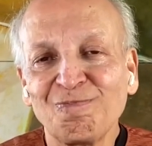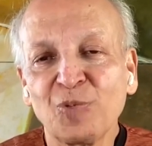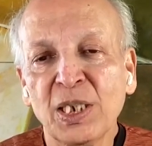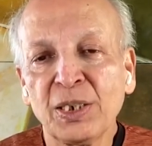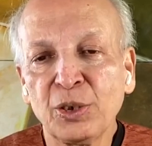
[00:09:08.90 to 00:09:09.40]

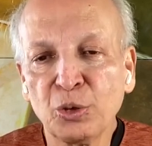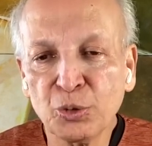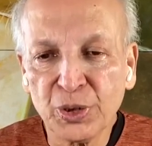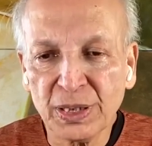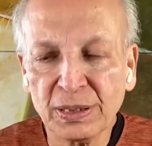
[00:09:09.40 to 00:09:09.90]

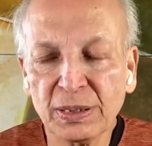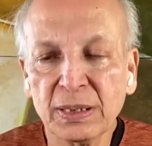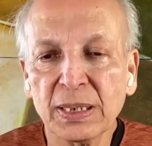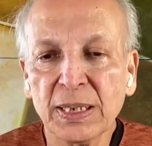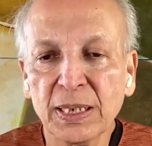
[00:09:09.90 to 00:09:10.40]
reduces
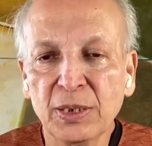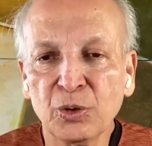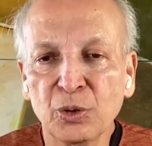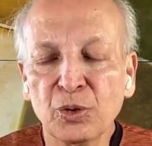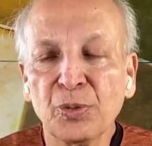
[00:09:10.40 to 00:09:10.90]

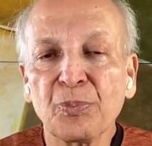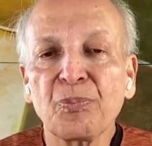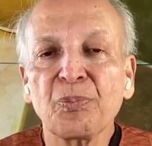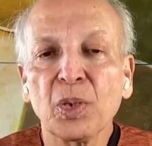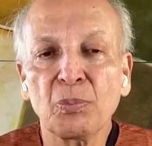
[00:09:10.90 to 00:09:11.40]
your
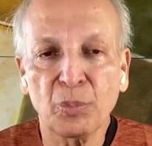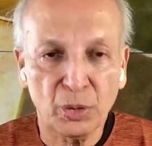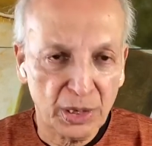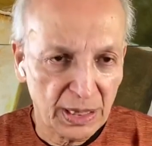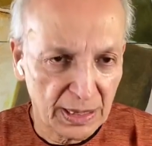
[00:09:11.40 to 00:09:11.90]

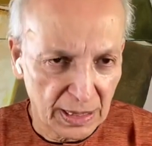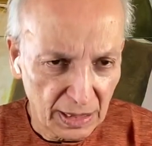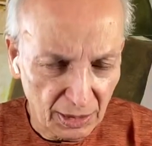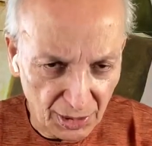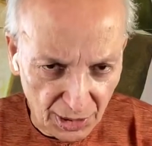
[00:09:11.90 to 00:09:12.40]
body's
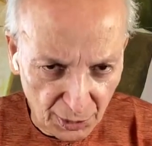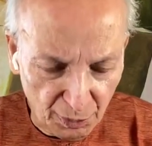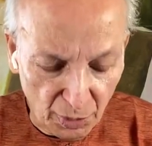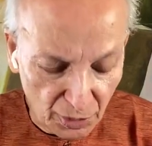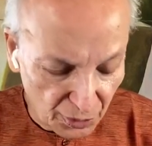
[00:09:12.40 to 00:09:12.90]

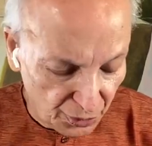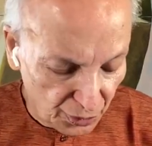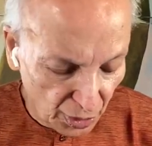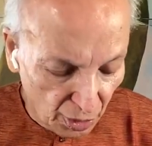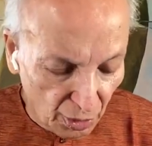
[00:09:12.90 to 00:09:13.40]
response
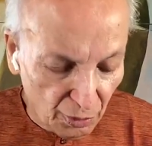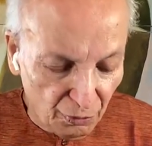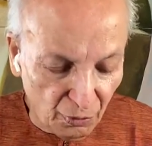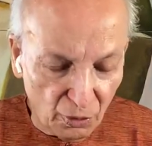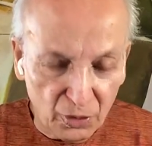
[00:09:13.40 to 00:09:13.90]

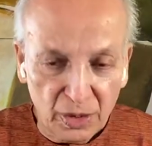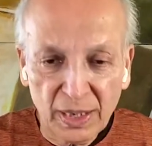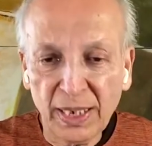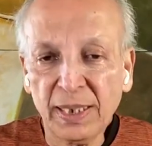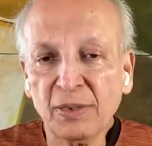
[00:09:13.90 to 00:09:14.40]
for
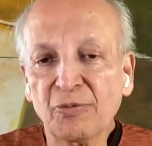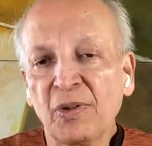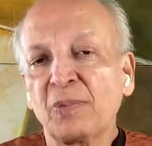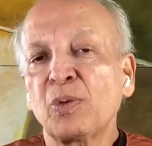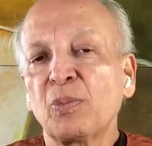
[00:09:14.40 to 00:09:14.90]
being
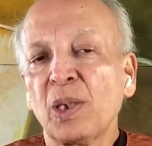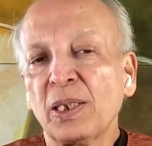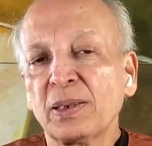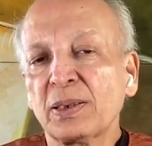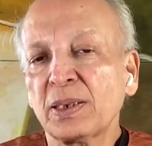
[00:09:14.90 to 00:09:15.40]

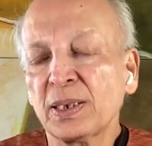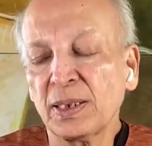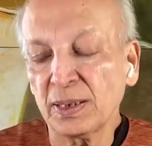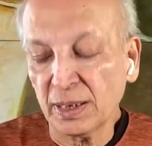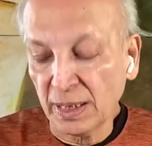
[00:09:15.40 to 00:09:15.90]
fibroblast
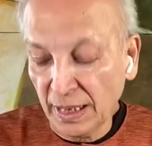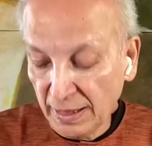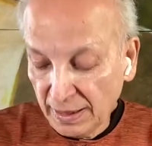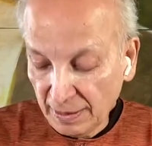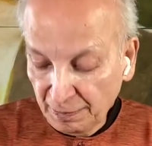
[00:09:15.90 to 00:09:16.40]
in that area.